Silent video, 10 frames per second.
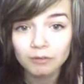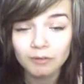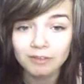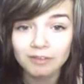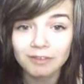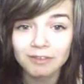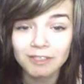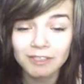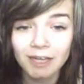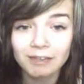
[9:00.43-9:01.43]
because
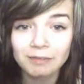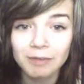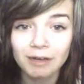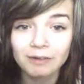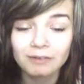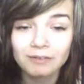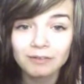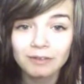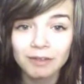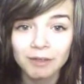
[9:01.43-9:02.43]
she asked me out
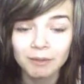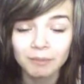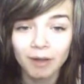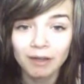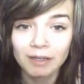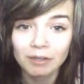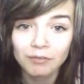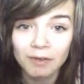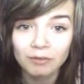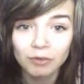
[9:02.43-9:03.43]
at Leeds
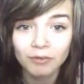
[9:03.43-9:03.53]
Fest